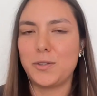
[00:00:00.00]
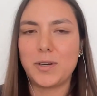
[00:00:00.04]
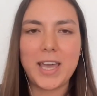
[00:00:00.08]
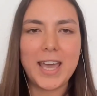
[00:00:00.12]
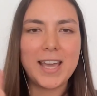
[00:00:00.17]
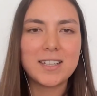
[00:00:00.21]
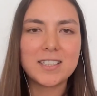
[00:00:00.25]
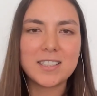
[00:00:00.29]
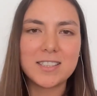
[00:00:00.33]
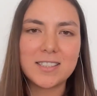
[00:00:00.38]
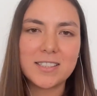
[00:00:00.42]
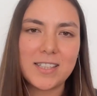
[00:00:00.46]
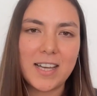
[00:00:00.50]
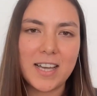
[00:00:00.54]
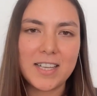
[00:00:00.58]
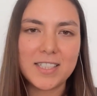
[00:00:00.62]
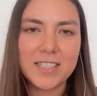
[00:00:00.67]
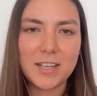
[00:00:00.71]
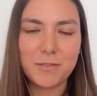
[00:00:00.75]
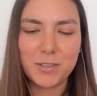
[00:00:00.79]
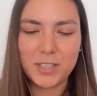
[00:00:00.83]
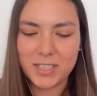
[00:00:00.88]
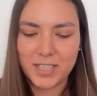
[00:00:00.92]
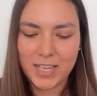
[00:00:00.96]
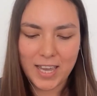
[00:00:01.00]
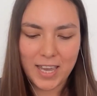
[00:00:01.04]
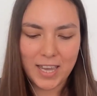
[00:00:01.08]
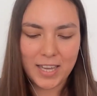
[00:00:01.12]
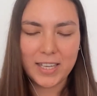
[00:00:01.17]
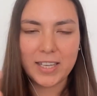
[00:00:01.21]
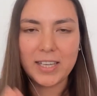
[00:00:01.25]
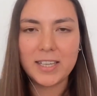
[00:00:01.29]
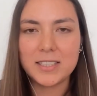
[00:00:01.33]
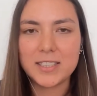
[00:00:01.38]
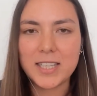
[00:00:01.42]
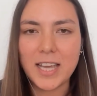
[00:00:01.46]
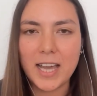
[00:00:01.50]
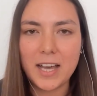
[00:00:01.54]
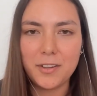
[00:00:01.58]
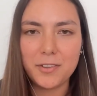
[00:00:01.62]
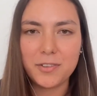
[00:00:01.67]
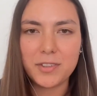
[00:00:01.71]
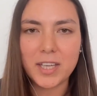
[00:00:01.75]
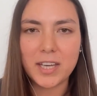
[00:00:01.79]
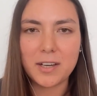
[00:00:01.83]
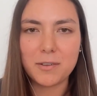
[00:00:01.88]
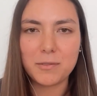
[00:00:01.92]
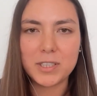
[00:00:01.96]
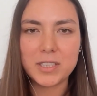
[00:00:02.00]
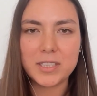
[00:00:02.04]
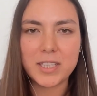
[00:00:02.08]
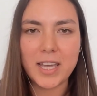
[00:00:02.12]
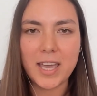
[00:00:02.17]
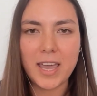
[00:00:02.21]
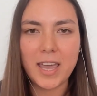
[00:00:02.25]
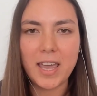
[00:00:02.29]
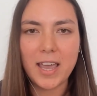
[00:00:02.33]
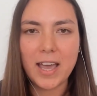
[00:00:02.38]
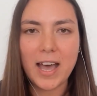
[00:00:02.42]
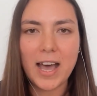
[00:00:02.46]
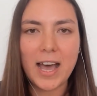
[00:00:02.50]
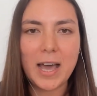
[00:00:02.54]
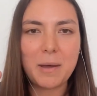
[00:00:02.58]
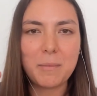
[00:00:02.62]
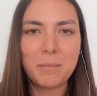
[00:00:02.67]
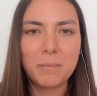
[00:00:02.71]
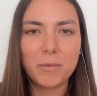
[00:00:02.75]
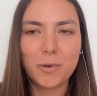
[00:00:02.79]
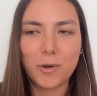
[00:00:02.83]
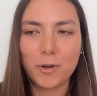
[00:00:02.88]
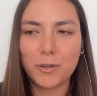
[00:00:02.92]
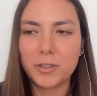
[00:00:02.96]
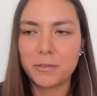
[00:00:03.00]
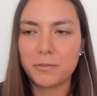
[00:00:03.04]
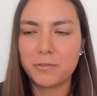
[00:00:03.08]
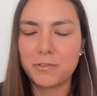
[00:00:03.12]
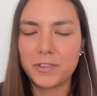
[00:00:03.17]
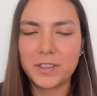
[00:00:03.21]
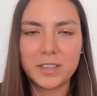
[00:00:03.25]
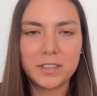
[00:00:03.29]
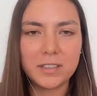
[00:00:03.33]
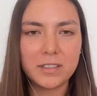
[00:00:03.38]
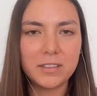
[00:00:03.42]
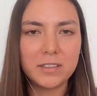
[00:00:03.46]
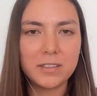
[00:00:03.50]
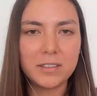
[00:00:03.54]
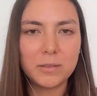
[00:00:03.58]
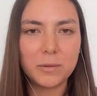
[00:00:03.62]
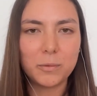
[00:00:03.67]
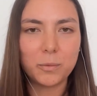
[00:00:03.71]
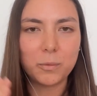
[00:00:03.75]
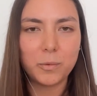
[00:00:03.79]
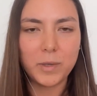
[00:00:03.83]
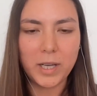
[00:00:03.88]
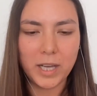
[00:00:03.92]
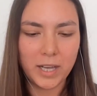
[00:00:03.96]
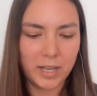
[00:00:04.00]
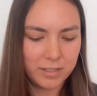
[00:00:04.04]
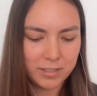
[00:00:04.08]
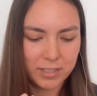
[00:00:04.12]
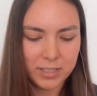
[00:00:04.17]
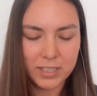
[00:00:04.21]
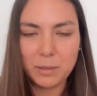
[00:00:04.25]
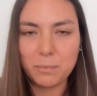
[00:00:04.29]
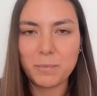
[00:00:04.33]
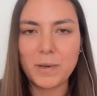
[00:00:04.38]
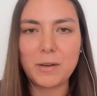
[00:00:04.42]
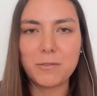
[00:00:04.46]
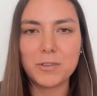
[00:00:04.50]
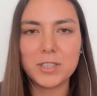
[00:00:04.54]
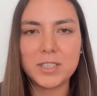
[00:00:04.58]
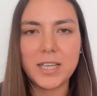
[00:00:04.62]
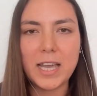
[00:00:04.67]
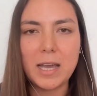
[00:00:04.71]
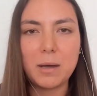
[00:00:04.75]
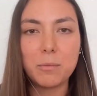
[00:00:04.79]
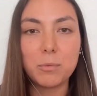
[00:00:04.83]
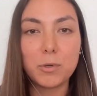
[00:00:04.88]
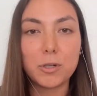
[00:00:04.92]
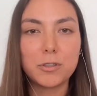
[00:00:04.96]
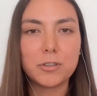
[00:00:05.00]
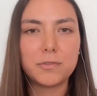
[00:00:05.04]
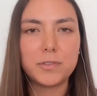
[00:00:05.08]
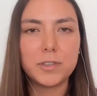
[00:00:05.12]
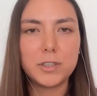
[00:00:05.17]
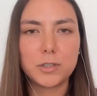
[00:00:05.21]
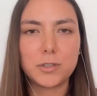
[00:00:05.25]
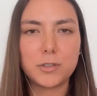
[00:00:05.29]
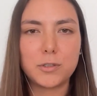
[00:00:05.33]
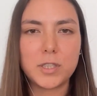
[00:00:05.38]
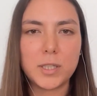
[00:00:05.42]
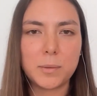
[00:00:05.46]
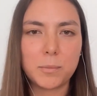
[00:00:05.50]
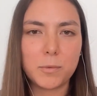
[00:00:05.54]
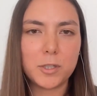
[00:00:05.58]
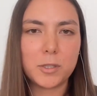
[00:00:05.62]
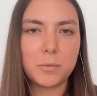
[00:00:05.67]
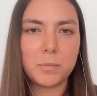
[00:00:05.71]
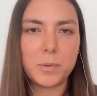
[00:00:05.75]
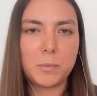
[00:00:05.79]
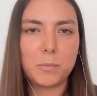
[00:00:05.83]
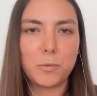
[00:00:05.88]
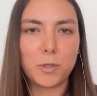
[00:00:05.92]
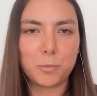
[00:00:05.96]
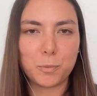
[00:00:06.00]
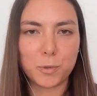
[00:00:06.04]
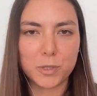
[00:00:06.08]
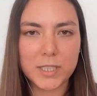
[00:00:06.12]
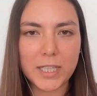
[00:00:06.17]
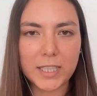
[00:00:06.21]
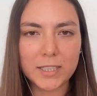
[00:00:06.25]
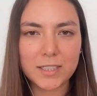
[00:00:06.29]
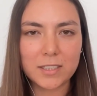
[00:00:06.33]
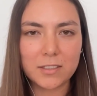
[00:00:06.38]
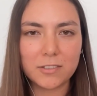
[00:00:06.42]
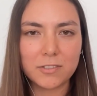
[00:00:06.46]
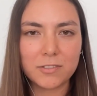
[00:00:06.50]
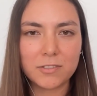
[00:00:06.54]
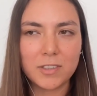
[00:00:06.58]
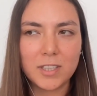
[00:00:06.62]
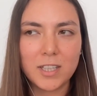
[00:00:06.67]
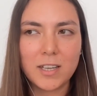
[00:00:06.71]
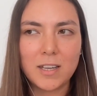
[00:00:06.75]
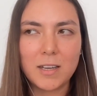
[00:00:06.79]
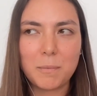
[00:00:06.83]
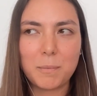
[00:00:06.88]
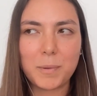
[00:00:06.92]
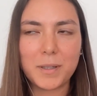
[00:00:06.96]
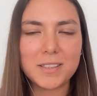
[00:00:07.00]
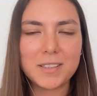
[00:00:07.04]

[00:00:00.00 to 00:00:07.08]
exercise every day, eat healthy every day, I'm gonna feel sleep every day, I'm gonna feel good, I'm gonna be more productive, but